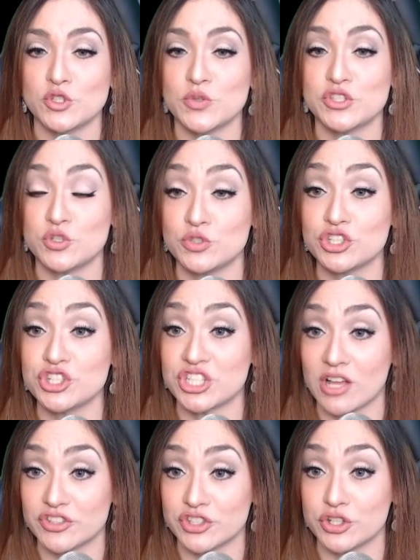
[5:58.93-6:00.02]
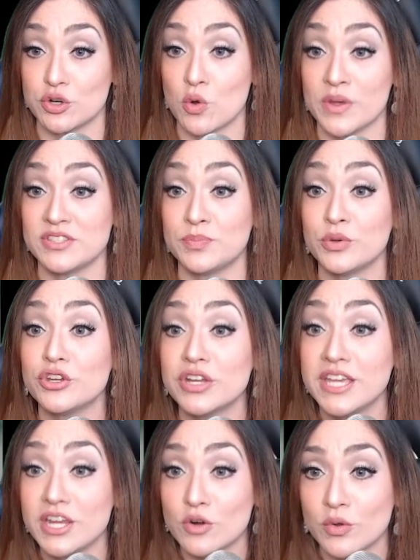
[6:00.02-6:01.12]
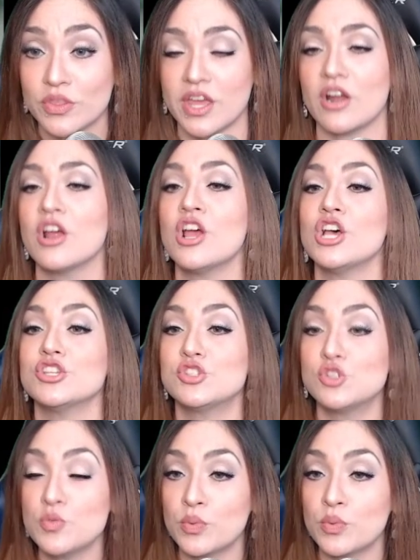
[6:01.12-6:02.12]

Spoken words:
is use your shelter. You're going to put your hero there. Super